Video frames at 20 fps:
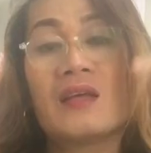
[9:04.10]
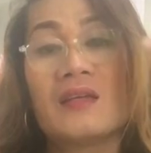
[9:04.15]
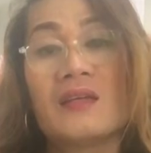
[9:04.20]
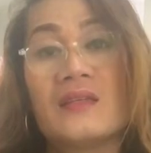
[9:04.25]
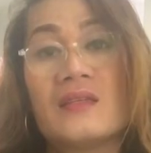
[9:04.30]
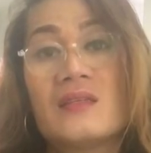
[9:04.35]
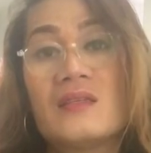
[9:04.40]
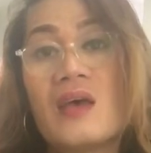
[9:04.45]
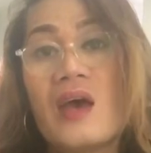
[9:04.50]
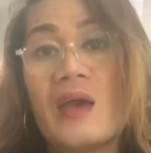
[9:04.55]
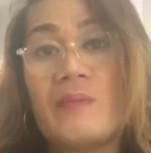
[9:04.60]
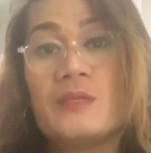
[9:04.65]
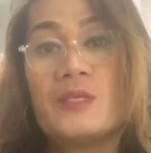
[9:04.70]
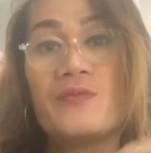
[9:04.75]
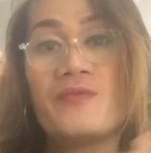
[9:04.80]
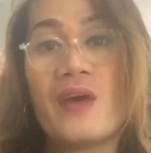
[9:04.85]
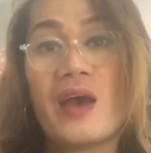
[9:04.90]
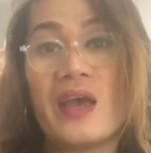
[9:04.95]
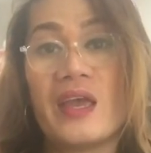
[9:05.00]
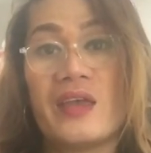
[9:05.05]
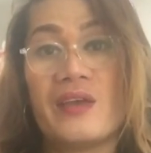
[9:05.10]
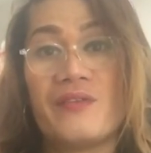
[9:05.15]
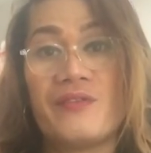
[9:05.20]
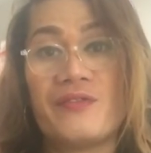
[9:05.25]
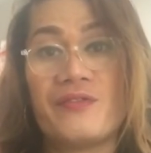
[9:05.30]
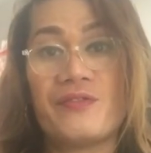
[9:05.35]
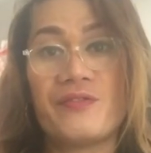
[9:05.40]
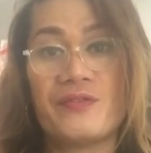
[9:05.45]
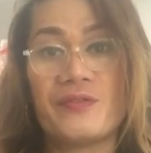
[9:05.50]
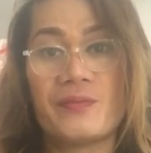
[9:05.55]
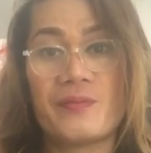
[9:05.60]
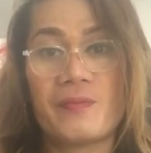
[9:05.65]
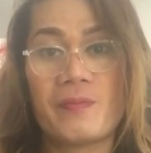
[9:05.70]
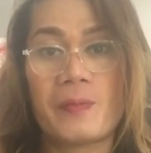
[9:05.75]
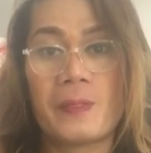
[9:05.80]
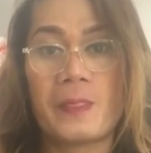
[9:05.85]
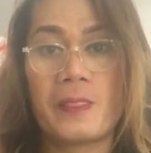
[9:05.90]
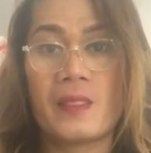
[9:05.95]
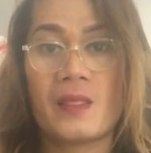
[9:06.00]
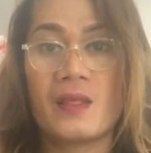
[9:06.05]
times 5.
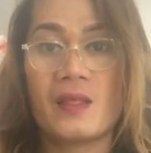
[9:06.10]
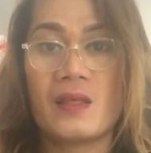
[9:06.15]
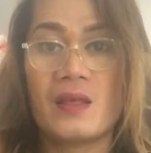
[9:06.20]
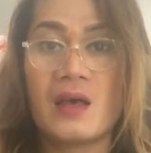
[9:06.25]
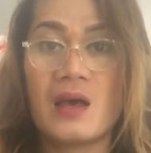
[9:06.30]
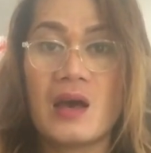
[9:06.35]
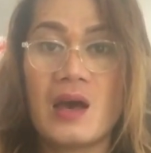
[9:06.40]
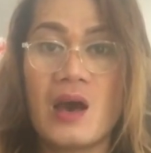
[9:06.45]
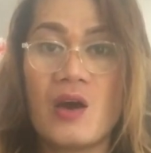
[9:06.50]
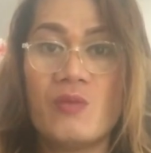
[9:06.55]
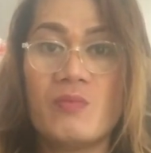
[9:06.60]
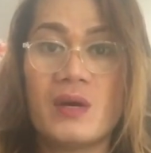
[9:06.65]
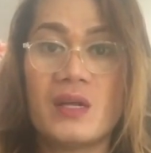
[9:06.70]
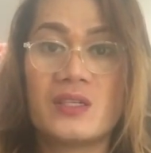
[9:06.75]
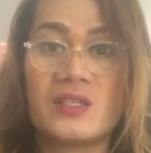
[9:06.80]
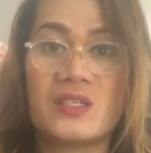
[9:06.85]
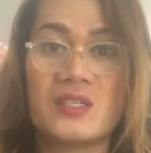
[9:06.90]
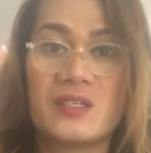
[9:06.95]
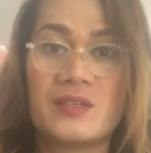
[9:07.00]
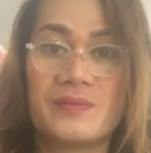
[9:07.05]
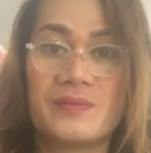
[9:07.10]
How much?